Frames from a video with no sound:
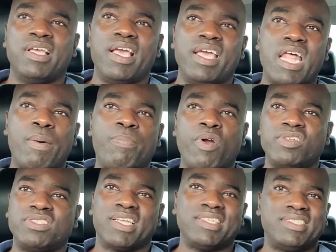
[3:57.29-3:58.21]
and that
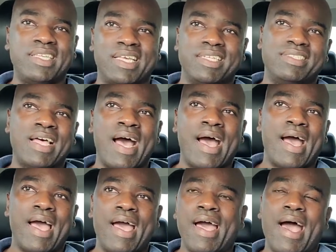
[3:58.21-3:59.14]
person gets sick and
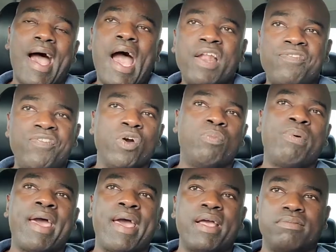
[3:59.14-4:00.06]
die, I'd feel bad.